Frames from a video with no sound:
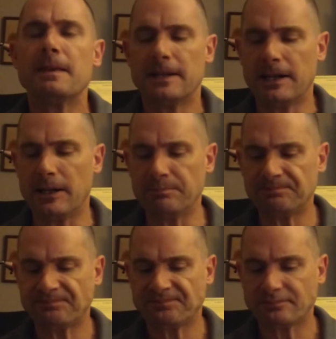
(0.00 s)

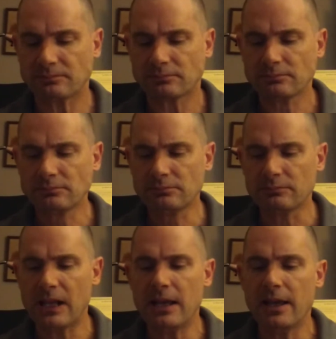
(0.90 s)

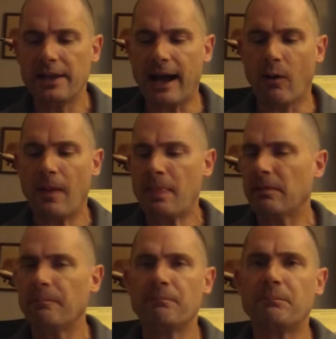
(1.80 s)
Now,
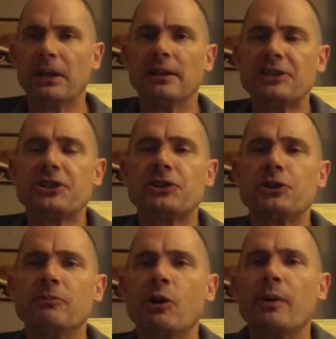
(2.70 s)
but let's
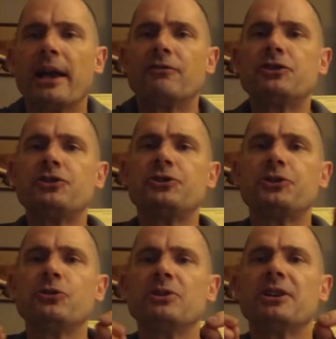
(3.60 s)
assume that we have
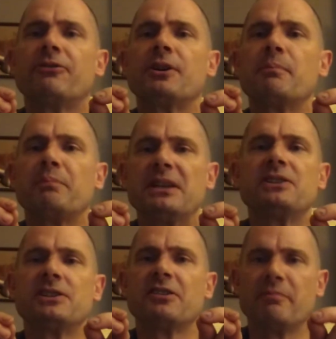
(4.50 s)
two different
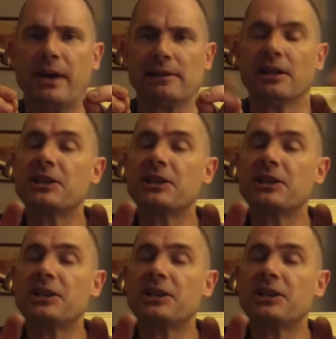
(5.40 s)
pieces of metal.